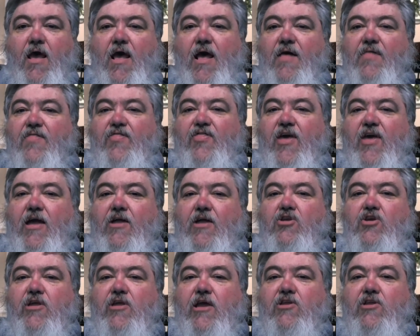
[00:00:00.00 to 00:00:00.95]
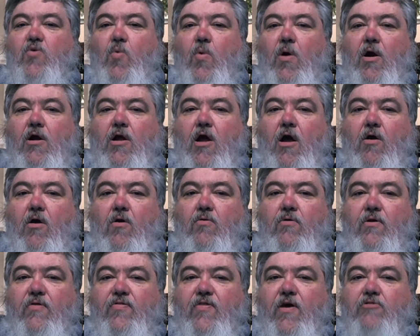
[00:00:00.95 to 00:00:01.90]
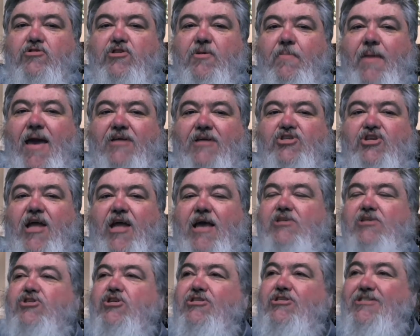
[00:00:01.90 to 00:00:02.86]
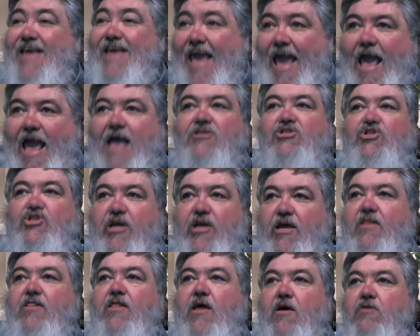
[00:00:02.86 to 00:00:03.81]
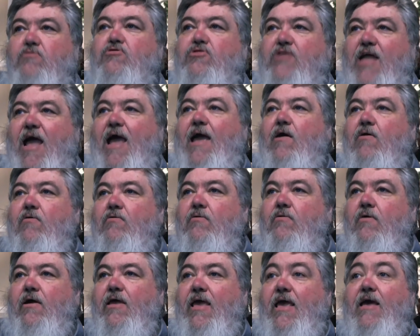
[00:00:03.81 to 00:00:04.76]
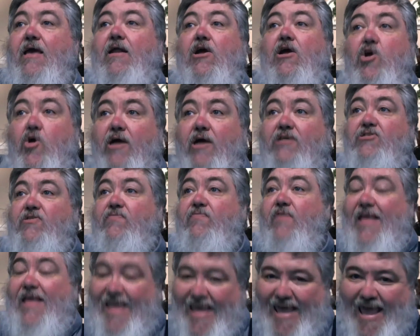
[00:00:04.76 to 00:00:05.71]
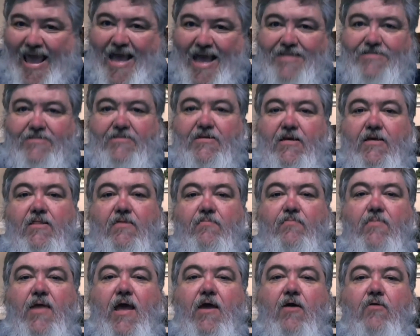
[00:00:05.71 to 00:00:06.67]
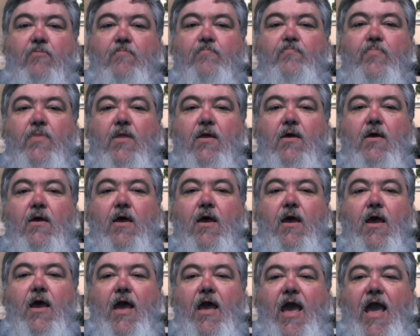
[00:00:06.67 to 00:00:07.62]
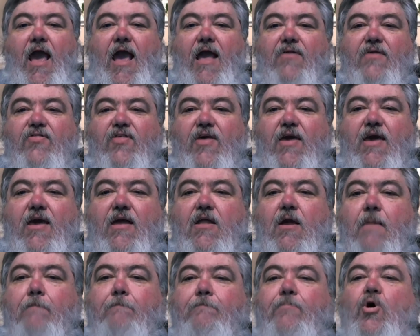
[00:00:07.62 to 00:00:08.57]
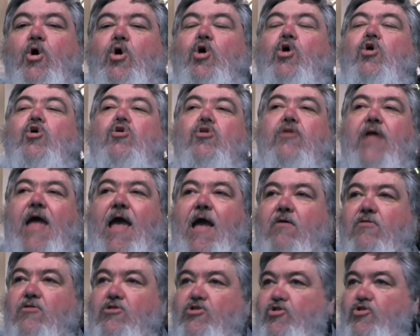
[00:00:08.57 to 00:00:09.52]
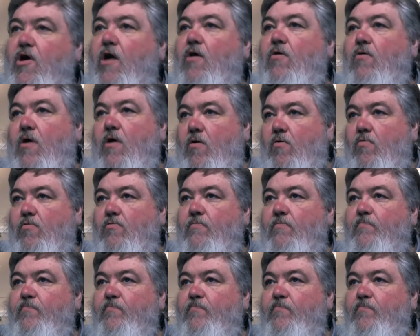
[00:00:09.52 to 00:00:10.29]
Then you need to work on those imaginations, casting those down. Again, aggressively, casting them down. And then pull down the stronghold.